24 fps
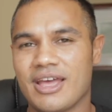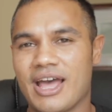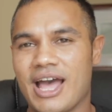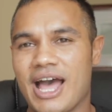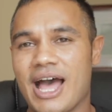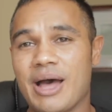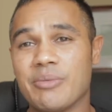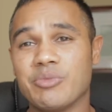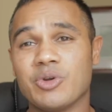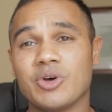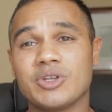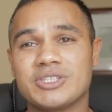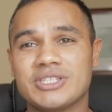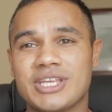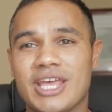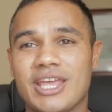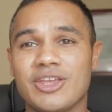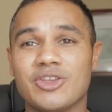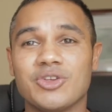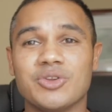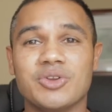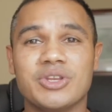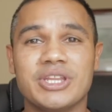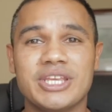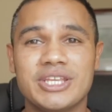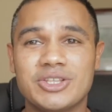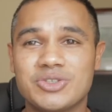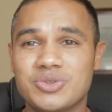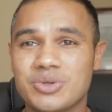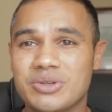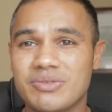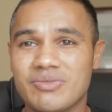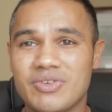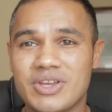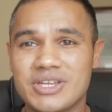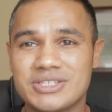I'm not saying you need to
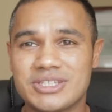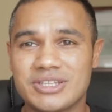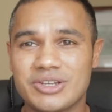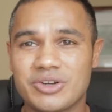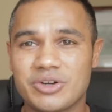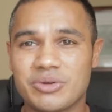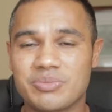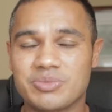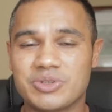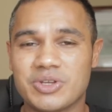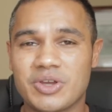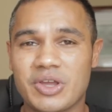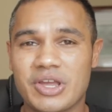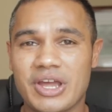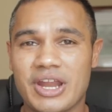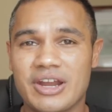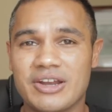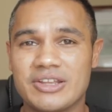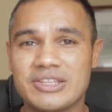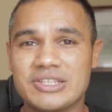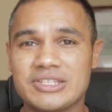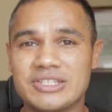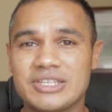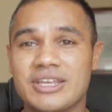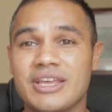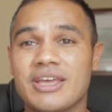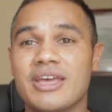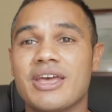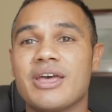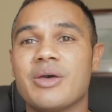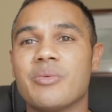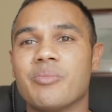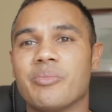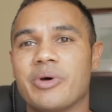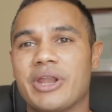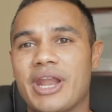invest in cryptocurrency,
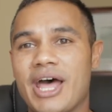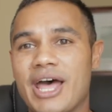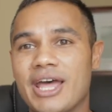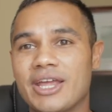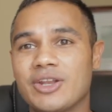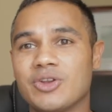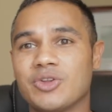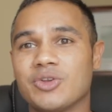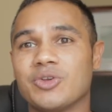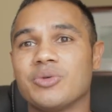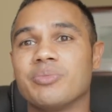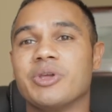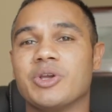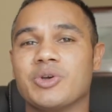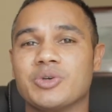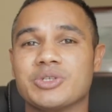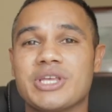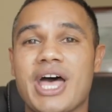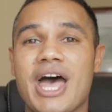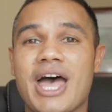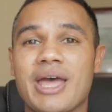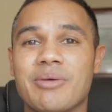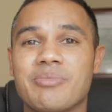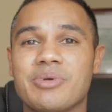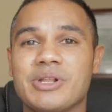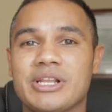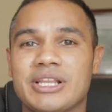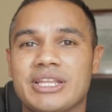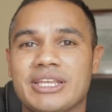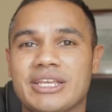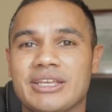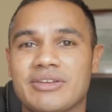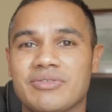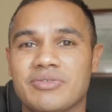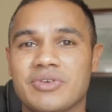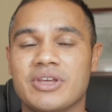but I do because I
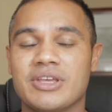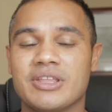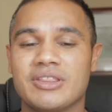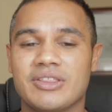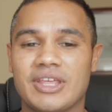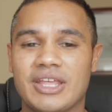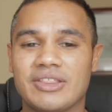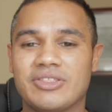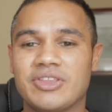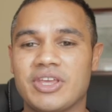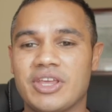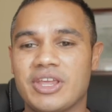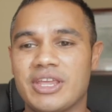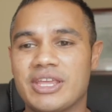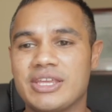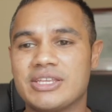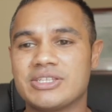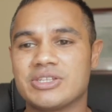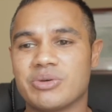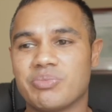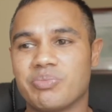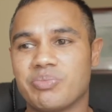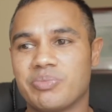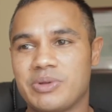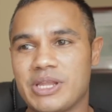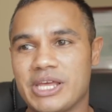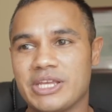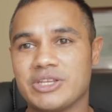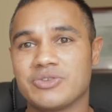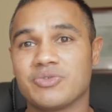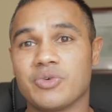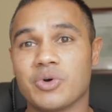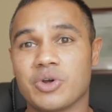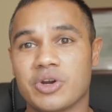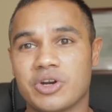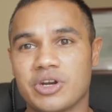believe that there is a
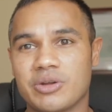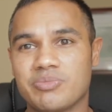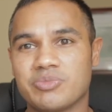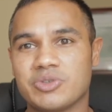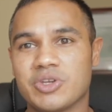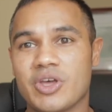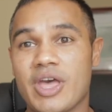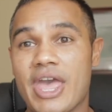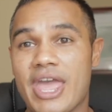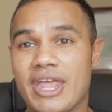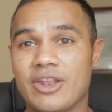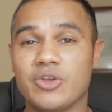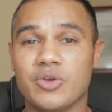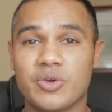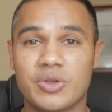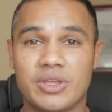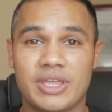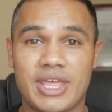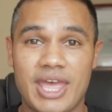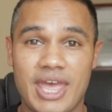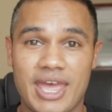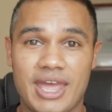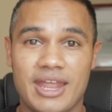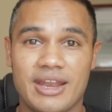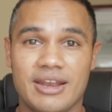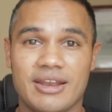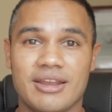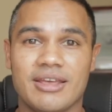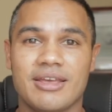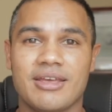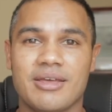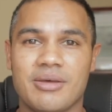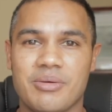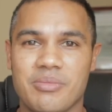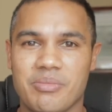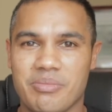place for crypto and you can
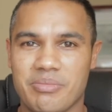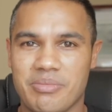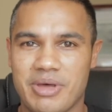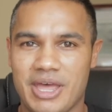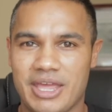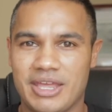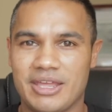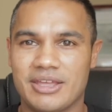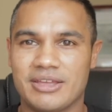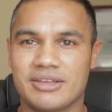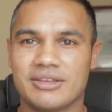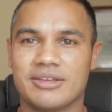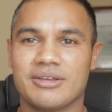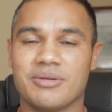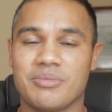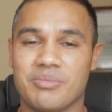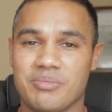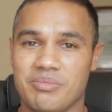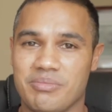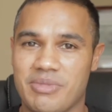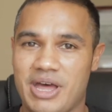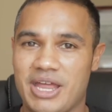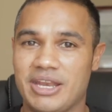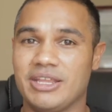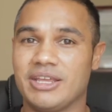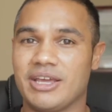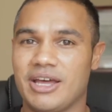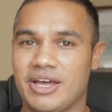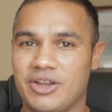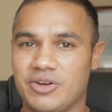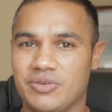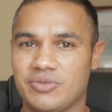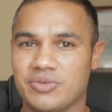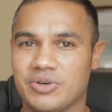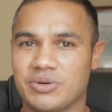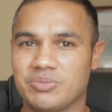make money
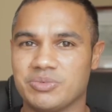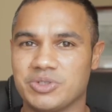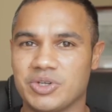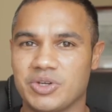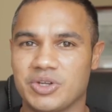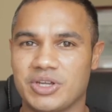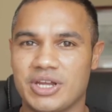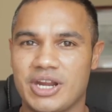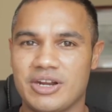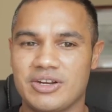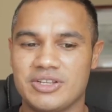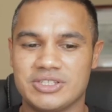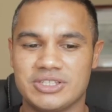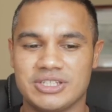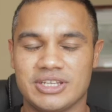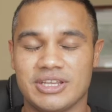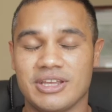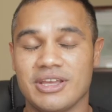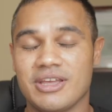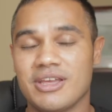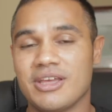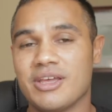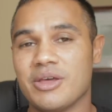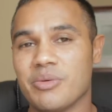out of cryptocurrency.